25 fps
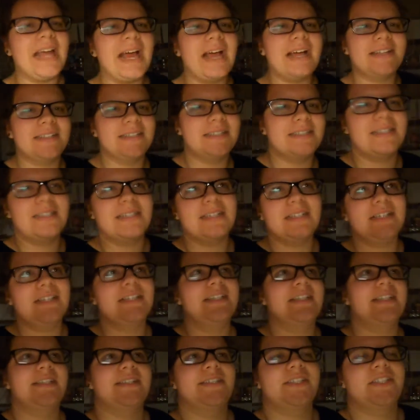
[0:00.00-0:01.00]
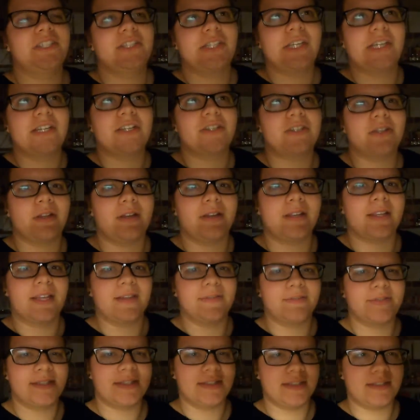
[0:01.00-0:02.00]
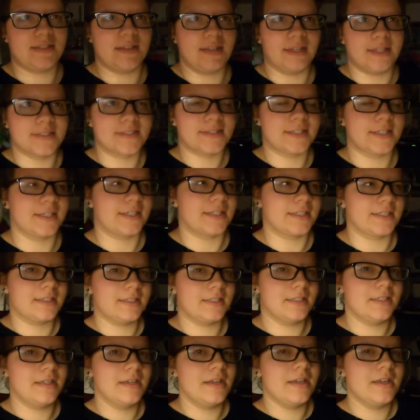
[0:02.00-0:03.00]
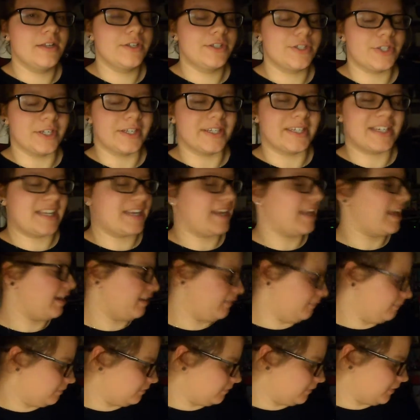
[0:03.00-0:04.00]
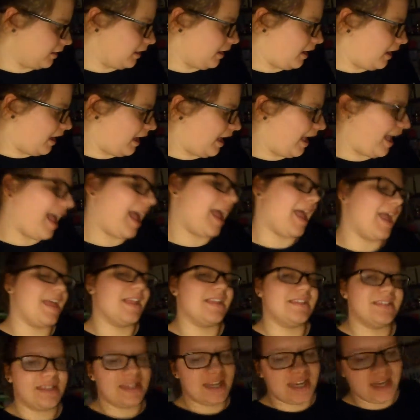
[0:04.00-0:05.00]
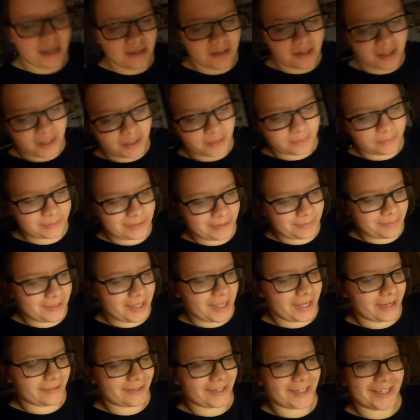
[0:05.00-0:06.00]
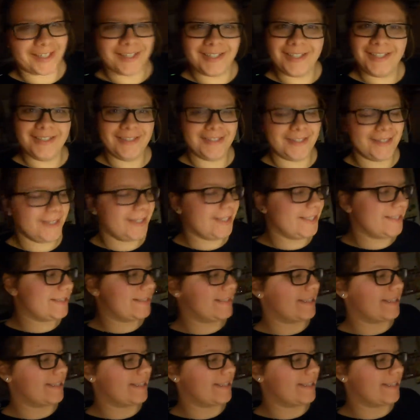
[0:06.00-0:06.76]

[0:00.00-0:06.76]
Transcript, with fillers: not actually exchange all our gifts last night during dinner. And now I'm preparing tonight's